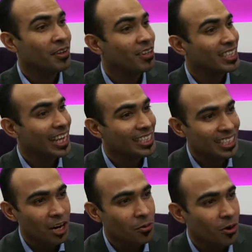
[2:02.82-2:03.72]
got Kinect
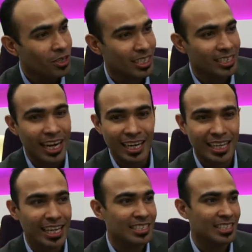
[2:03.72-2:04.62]
Star Wars, a title
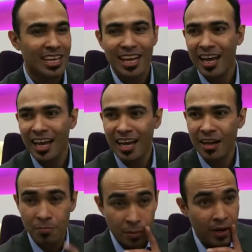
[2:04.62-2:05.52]
that's
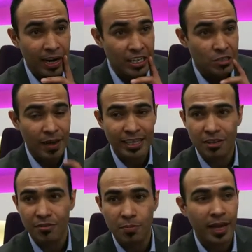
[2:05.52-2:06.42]
people are
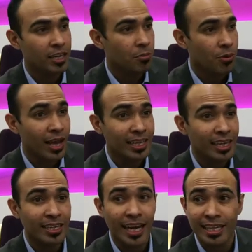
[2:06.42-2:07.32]
expecting with bated breath,
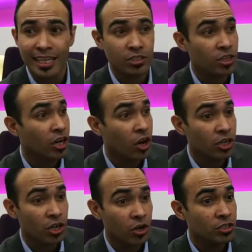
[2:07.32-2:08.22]
and a title that's going to
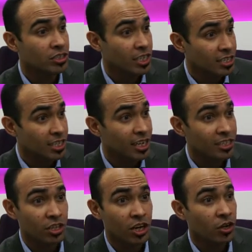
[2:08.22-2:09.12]
not launch this year,
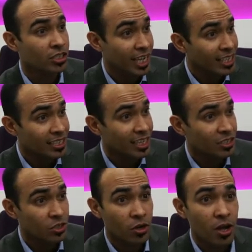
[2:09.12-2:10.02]
it's going to launch next
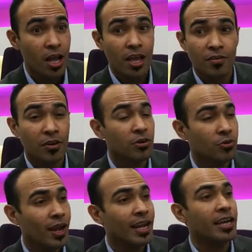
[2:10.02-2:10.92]
year. So you got
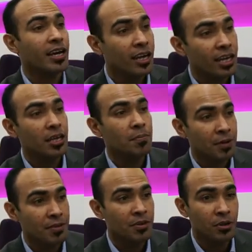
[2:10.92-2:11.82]
really early
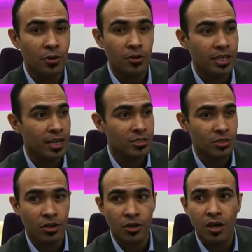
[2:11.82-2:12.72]
preview code there,
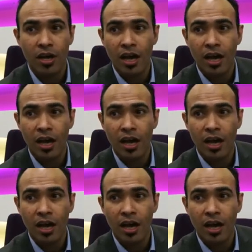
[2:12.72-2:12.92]
so